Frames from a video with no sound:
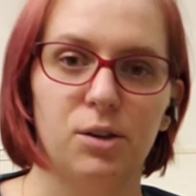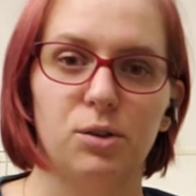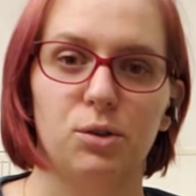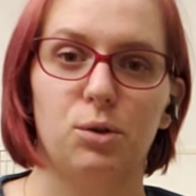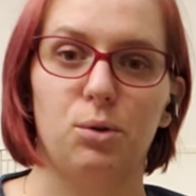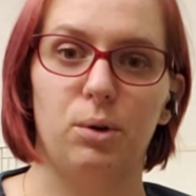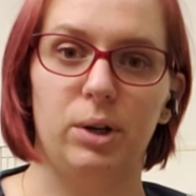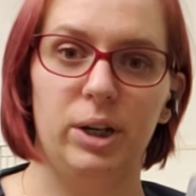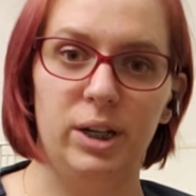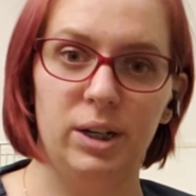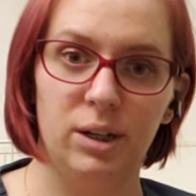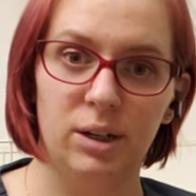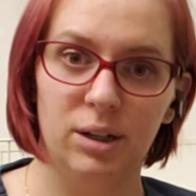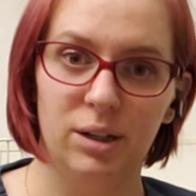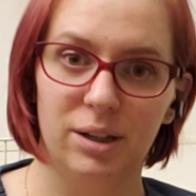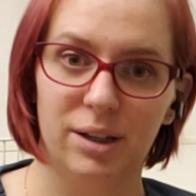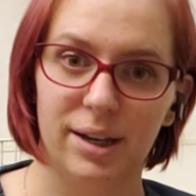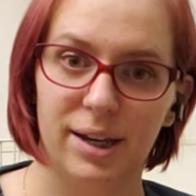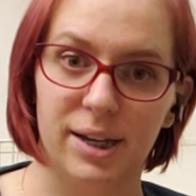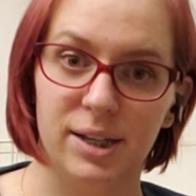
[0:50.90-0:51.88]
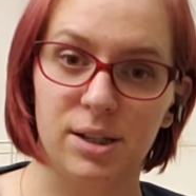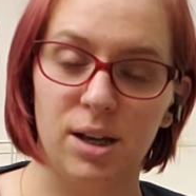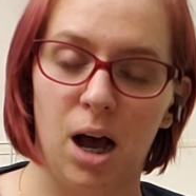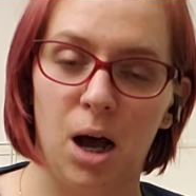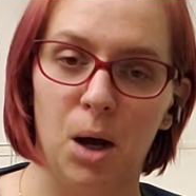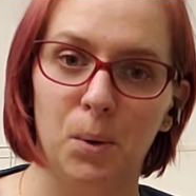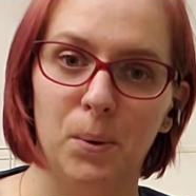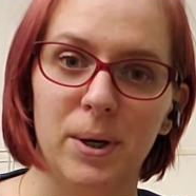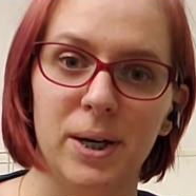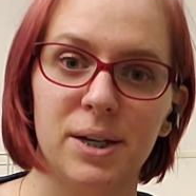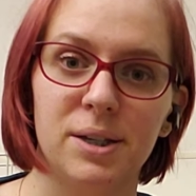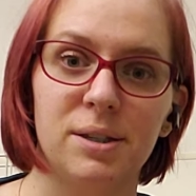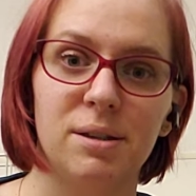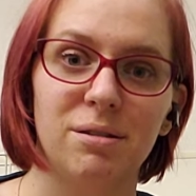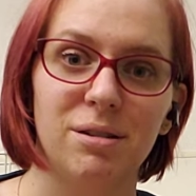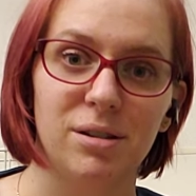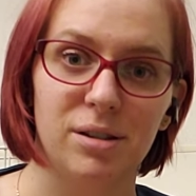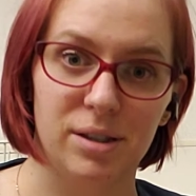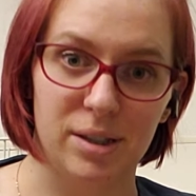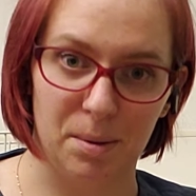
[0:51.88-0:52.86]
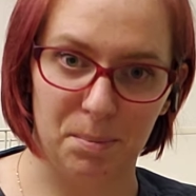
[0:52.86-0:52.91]
Green is always
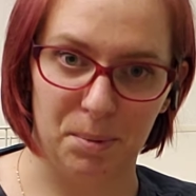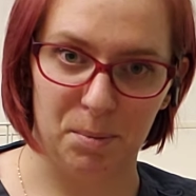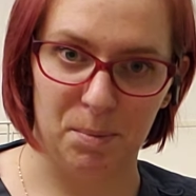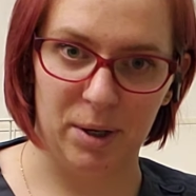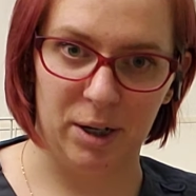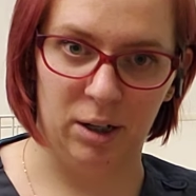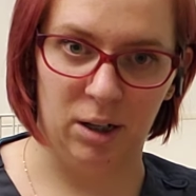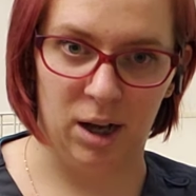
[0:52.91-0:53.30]
supplemental